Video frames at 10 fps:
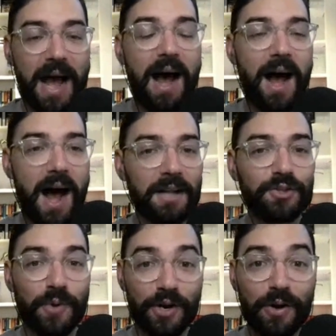on
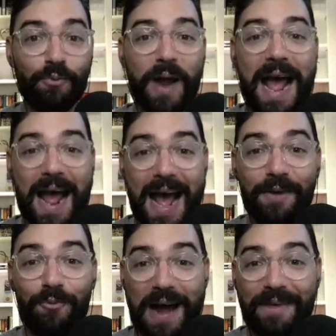Twitter at
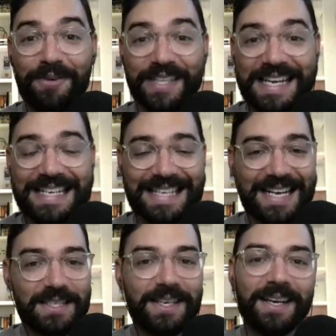rivaled
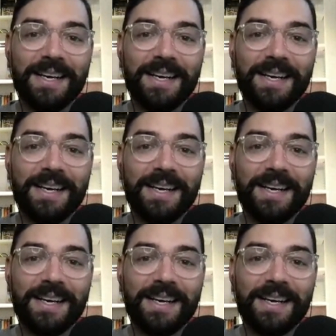ESS.